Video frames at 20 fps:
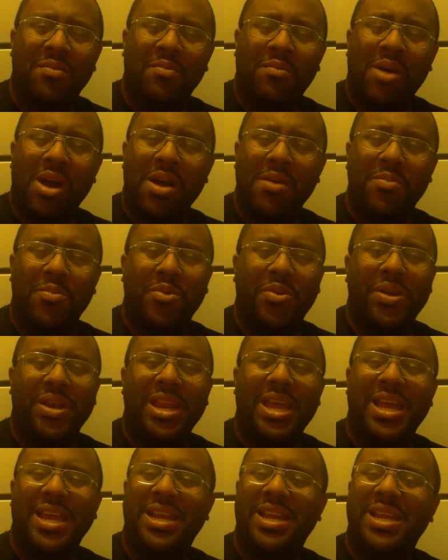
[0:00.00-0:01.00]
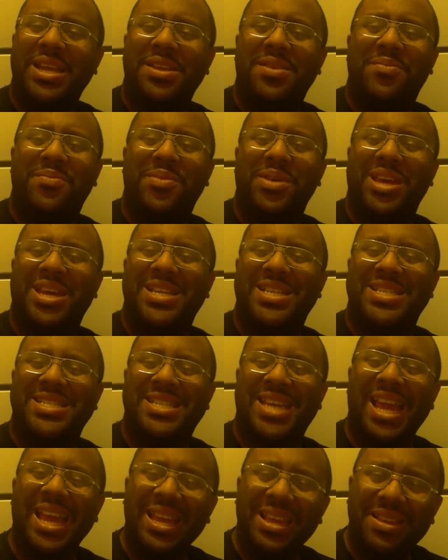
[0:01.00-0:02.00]
Mark Burnett needed to be
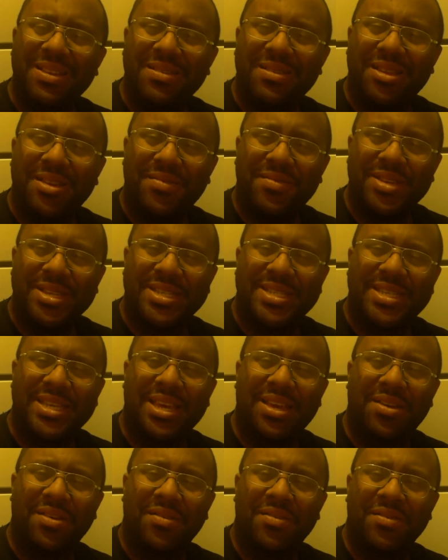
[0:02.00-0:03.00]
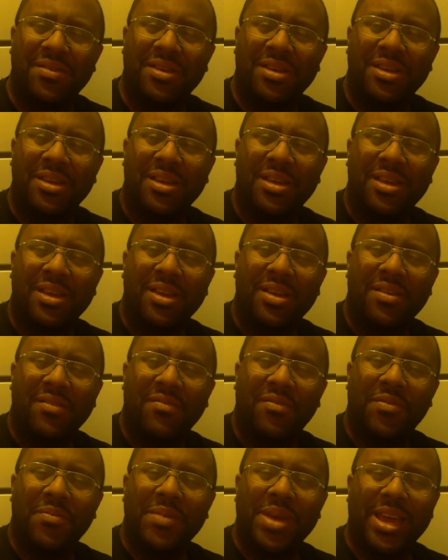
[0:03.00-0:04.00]
ashamed of himself
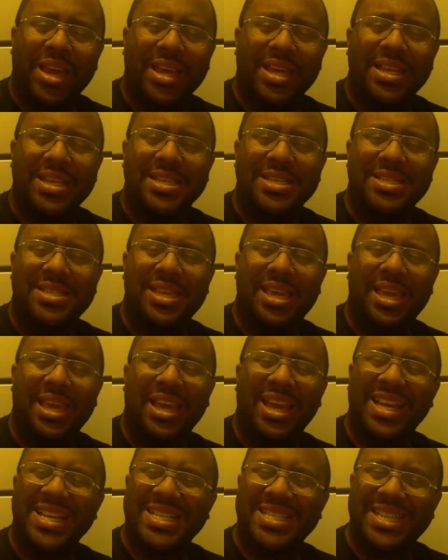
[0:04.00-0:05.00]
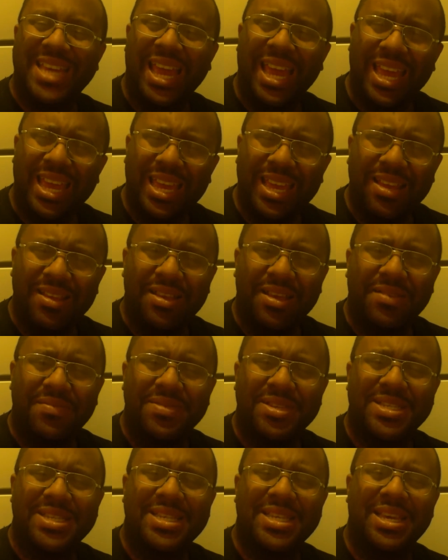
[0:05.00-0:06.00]
for making this thing. Ashamed of
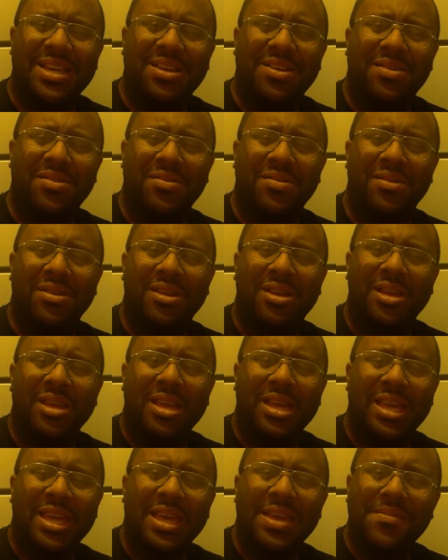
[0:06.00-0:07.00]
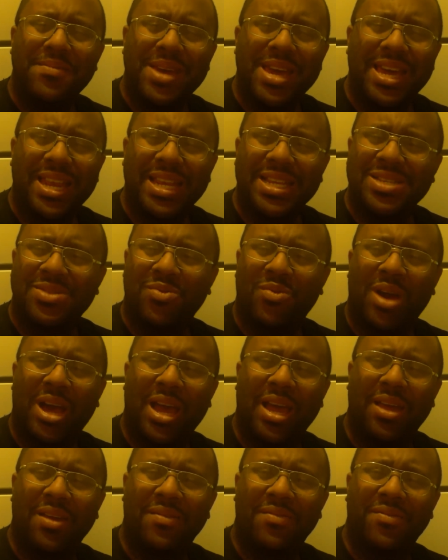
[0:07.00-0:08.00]
himself. Him and his
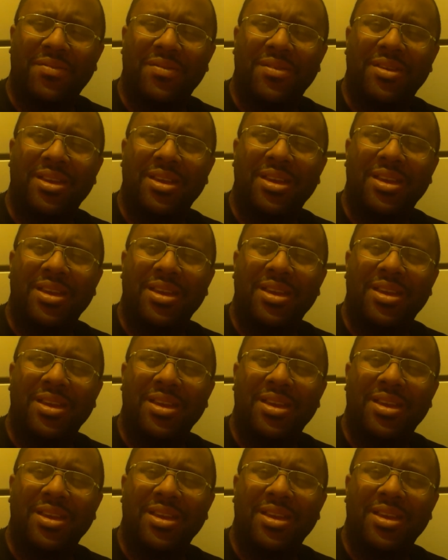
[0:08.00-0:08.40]
wife.